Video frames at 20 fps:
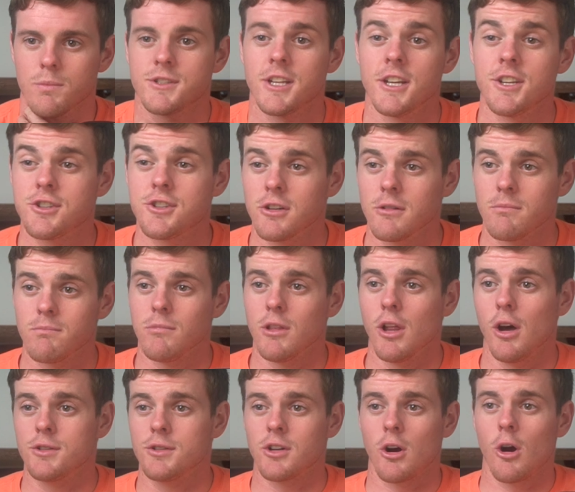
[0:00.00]
since your
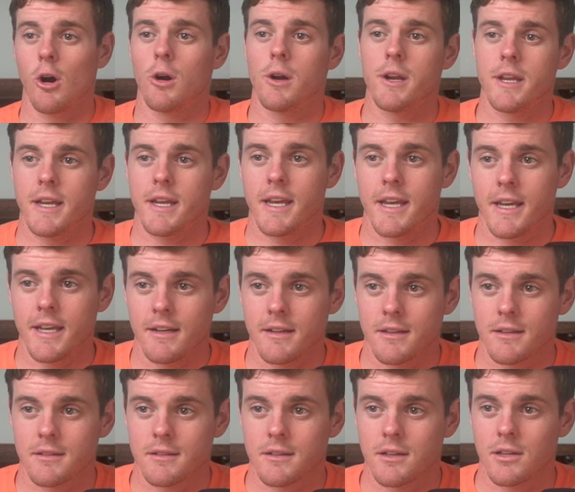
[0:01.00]
loans are already
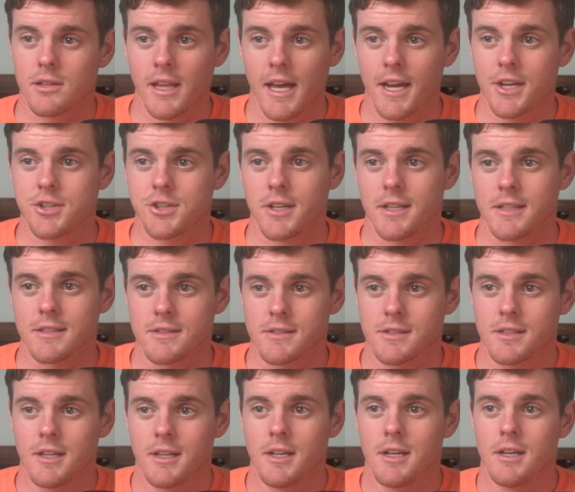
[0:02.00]
in
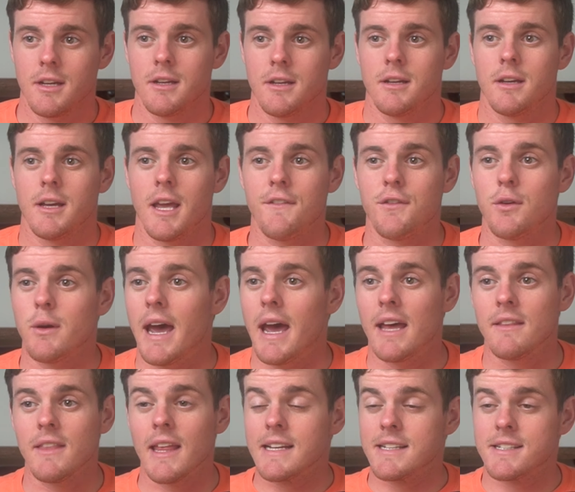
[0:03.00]
collections, if you
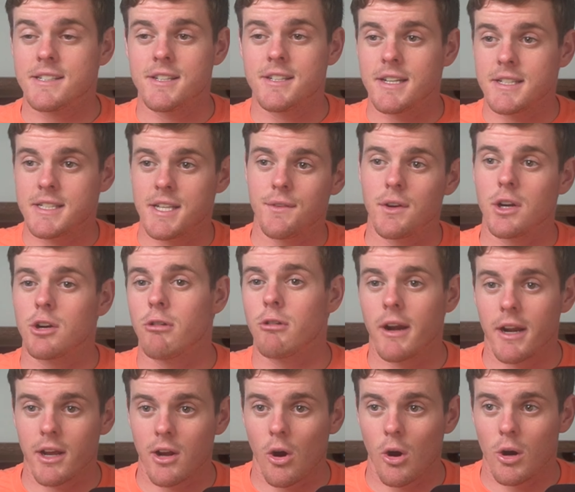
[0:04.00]
had like 6 different
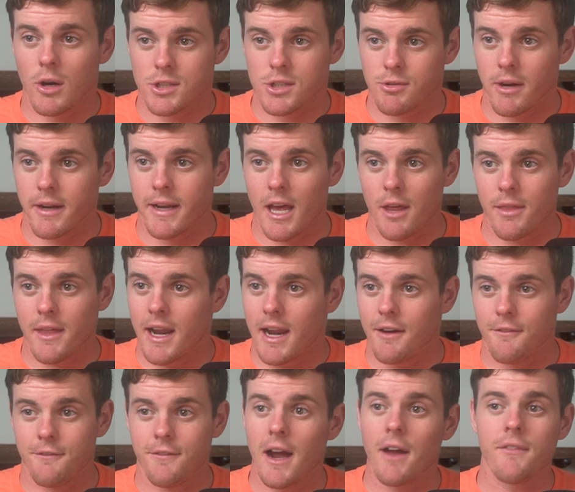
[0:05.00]
credit cards right now that had
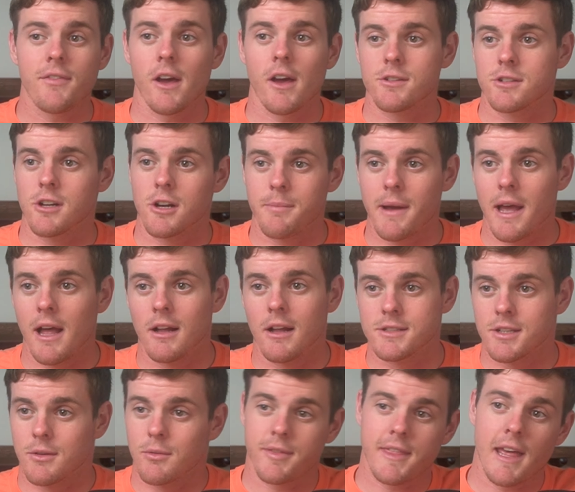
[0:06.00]
a $5,000
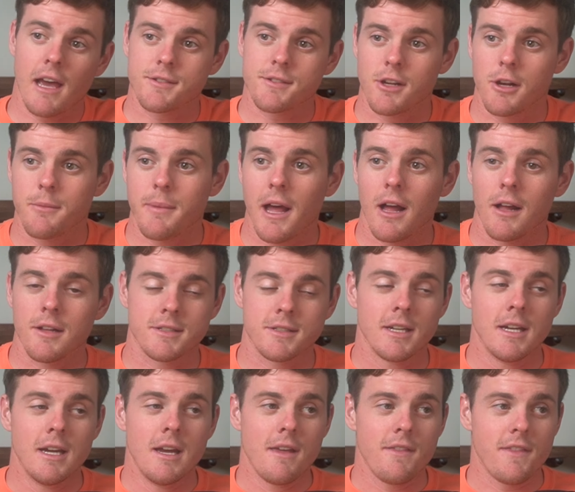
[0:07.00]
balance or a $1,000 balance,
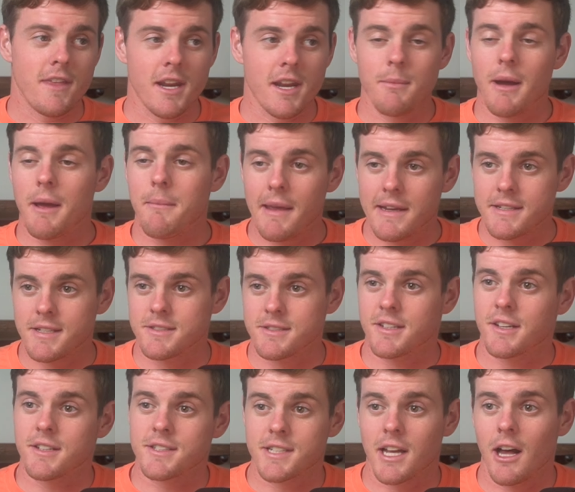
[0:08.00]
then it might make sense
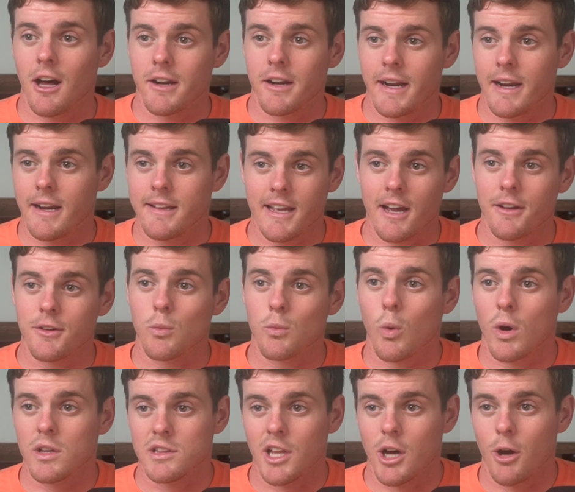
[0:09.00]
to consolidate it down to
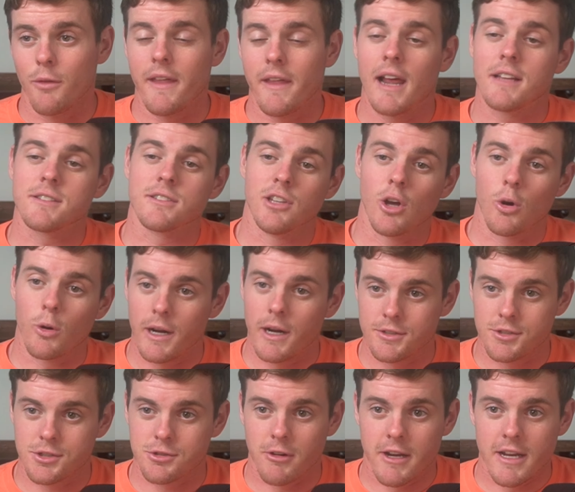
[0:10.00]
one loan that has a lower
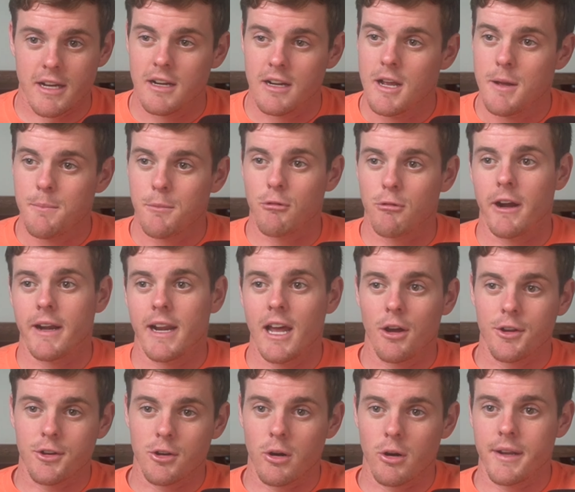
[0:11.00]
interest rate. Right now,
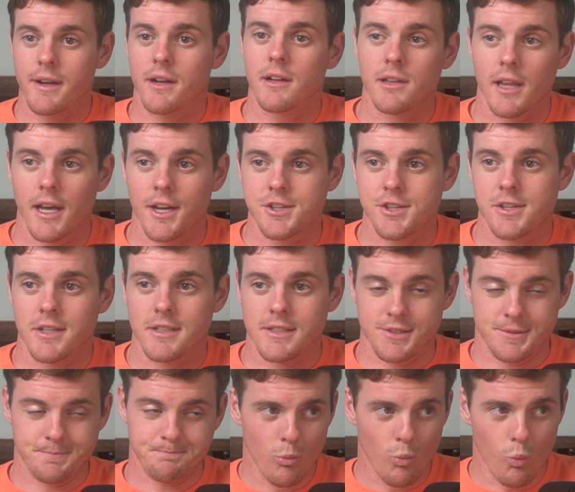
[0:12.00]
you're already in
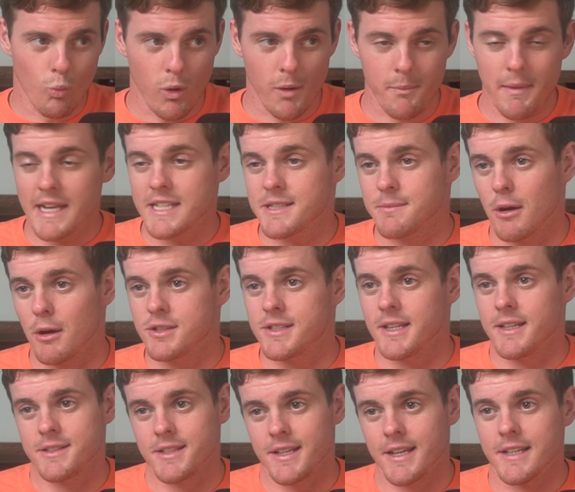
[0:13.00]
collections. What makes the most
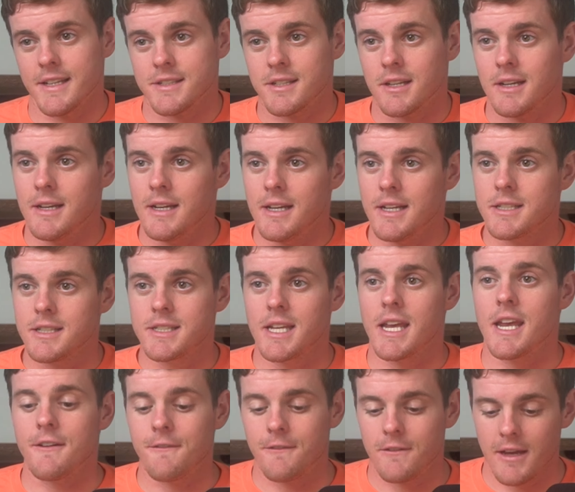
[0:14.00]
sense is
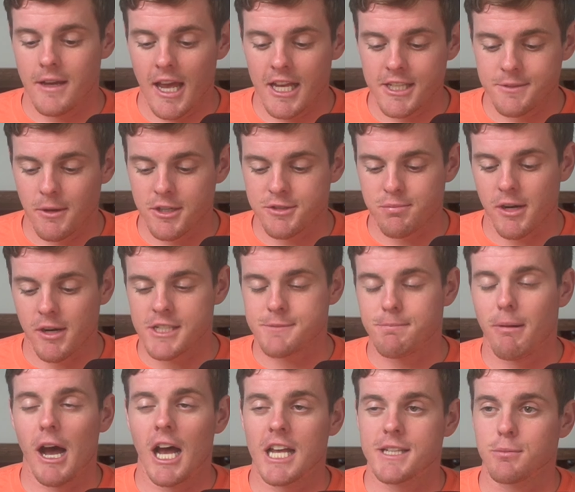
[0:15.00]
save as much money as
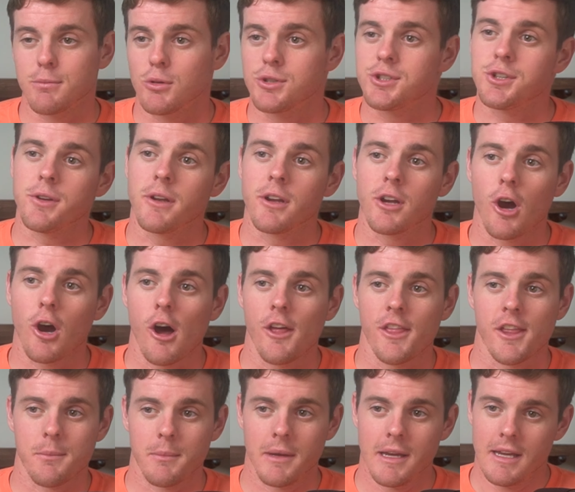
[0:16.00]
possible so you can call
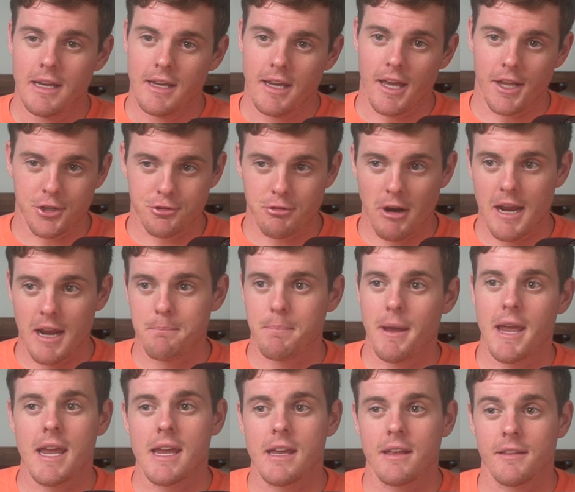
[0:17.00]
them and try
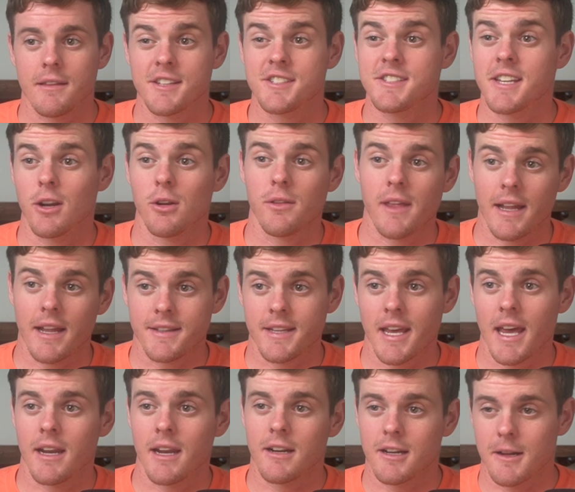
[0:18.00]
and settle that
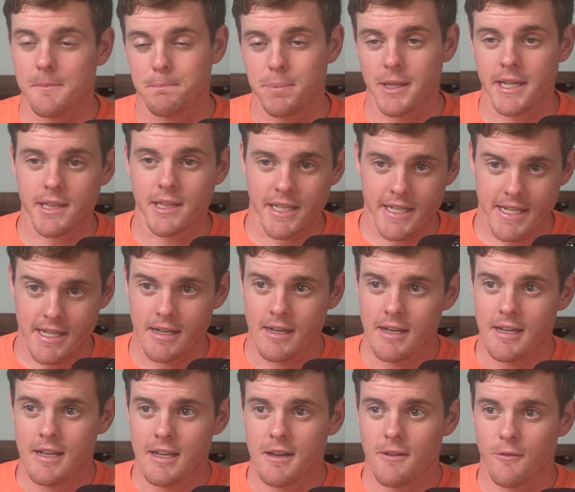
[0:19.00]
debt completely
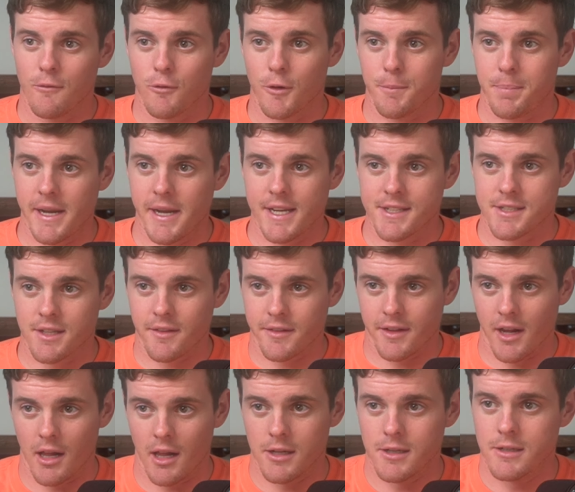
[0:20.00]
for pennies on the
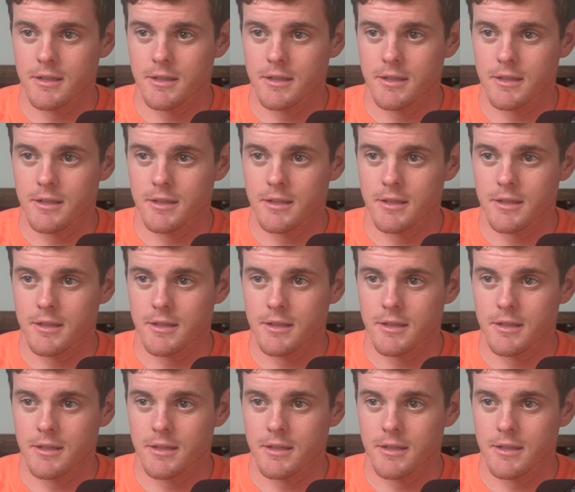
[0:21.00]
dollar.